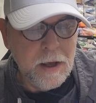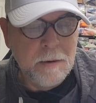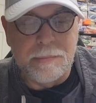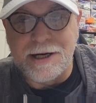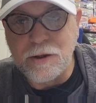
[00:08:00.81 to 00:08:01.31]

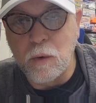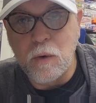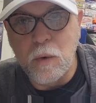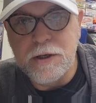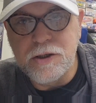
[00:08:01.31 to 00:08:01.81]
But I don't
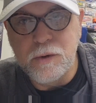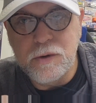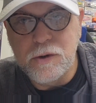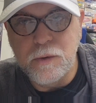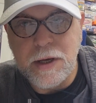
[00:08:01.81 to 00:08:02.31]
always
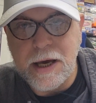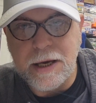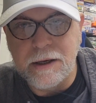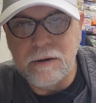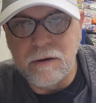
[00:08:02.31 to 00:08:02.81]
use
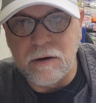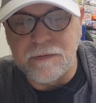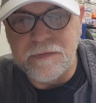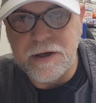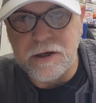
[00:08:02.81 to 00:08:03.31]
2K on a
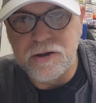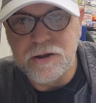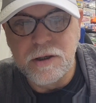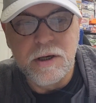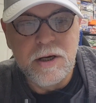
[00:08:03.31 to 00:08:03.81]
finish.
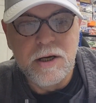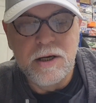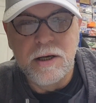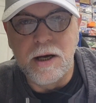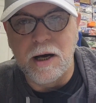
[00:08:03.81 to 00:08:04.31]

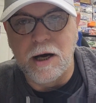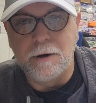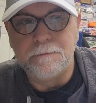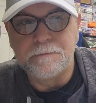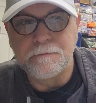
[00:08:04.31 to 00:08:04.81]

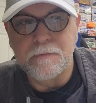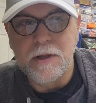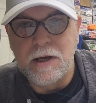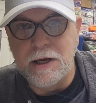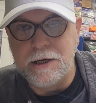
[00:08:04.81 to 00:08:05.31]

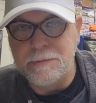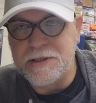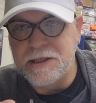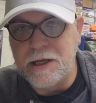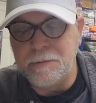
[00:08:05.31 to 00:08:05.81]
And
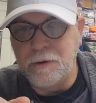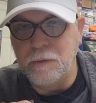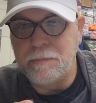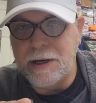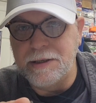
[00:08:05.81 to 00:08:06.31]

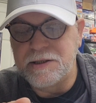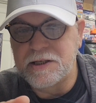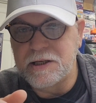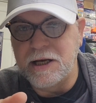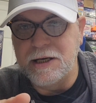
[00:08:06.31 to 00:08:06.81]
MCW
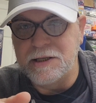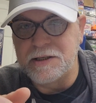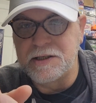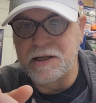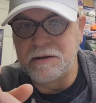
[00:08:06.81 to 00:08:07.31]
Paints
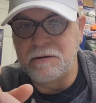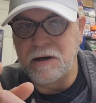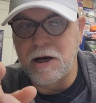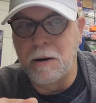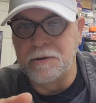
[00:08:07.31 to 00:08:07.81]
has
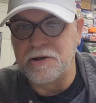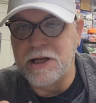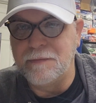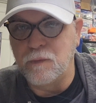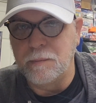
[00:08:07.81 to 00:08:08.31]
accomplished
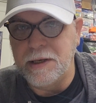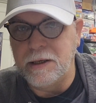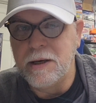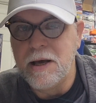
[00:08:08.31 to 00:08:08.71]
that for me.